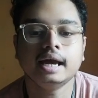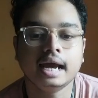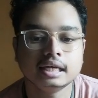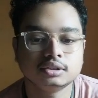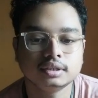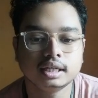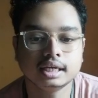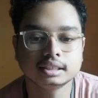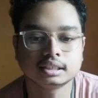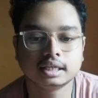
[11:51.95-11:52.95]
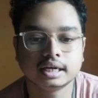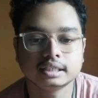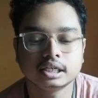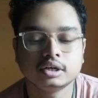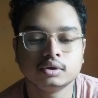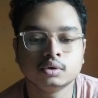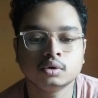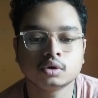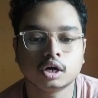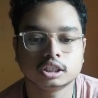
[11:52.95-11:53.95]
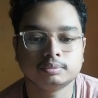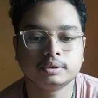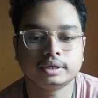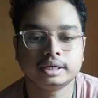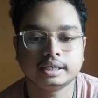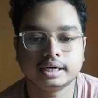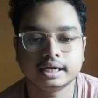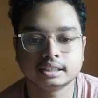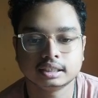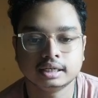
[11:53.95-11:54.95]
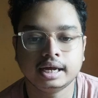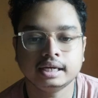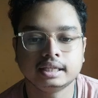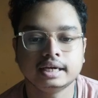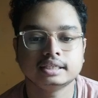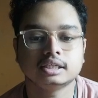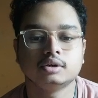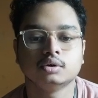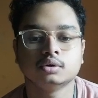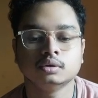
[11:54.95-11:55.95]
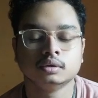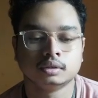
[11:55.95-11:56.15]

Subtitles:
as well as there is a no Gauge butane interaction, like there is a no